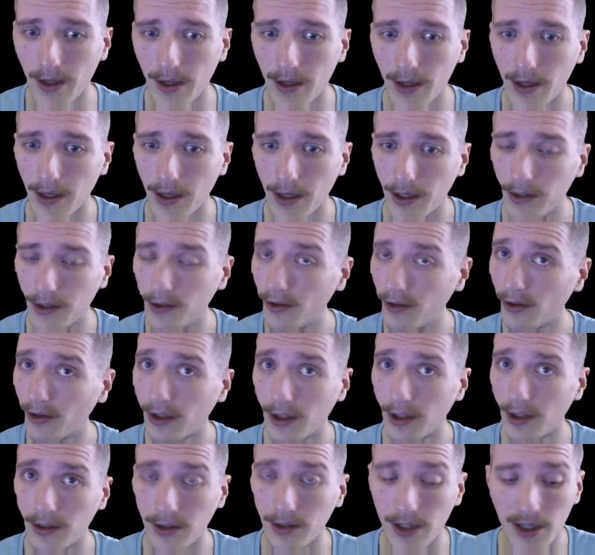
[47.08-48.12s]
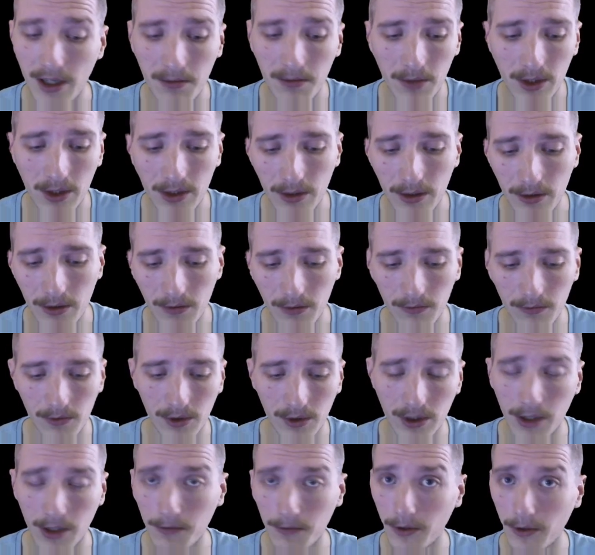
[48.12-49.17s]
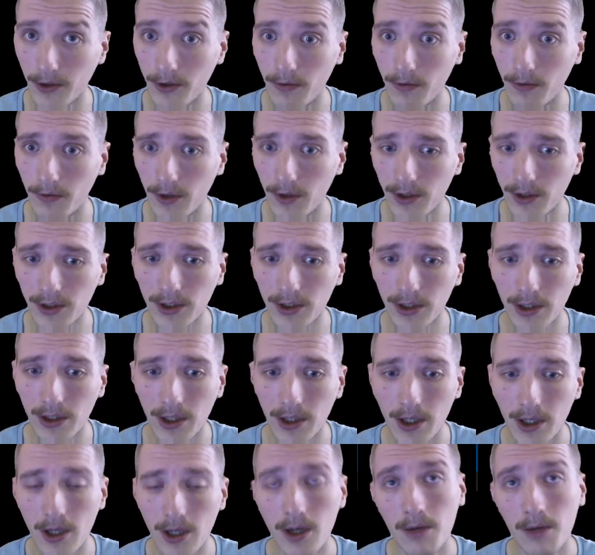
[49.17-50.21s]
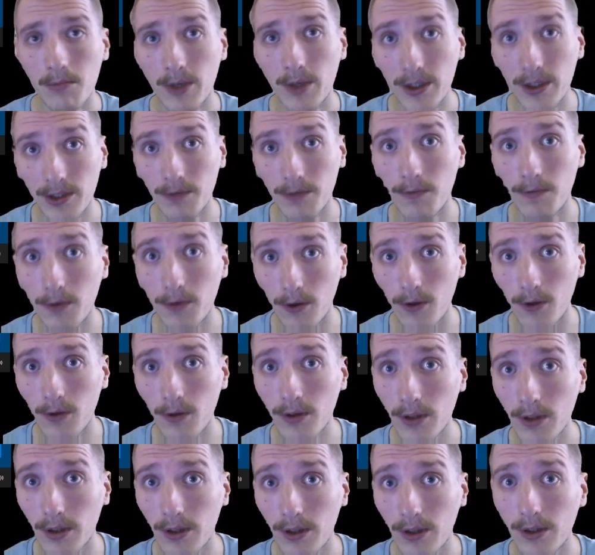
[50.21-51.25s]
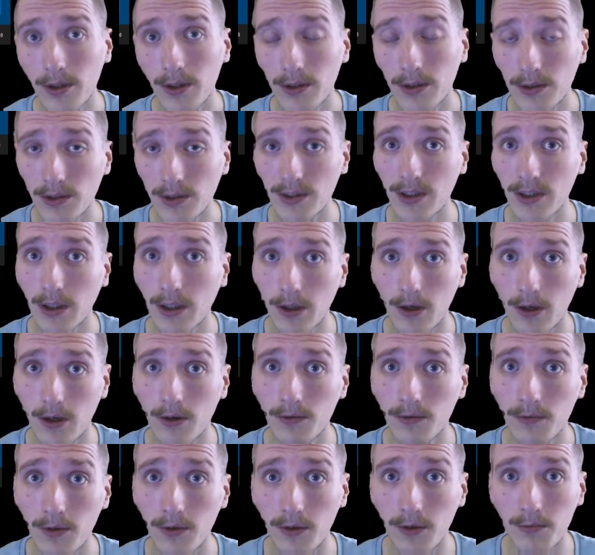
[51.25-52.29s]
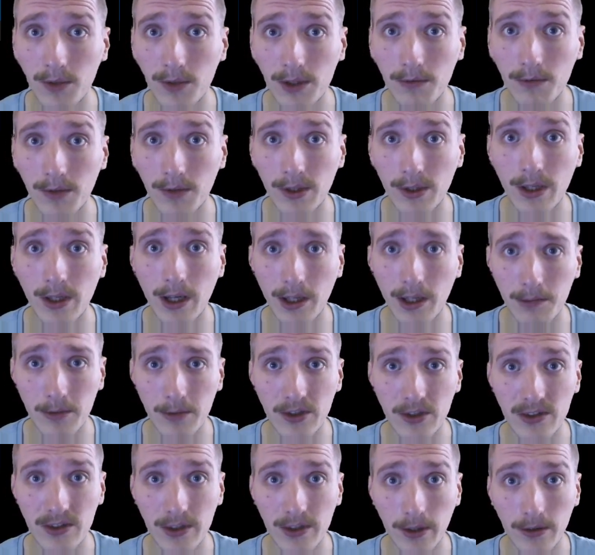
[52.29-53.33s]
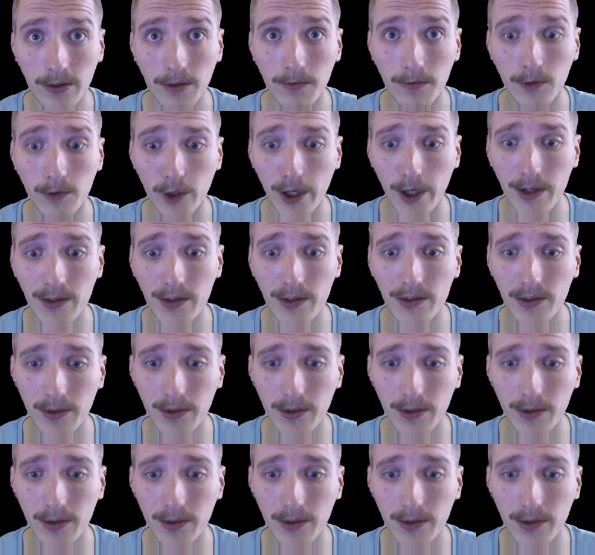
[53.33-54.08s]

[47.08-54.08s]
and you can name it whatever you want. By default, this account will be with administrative rights.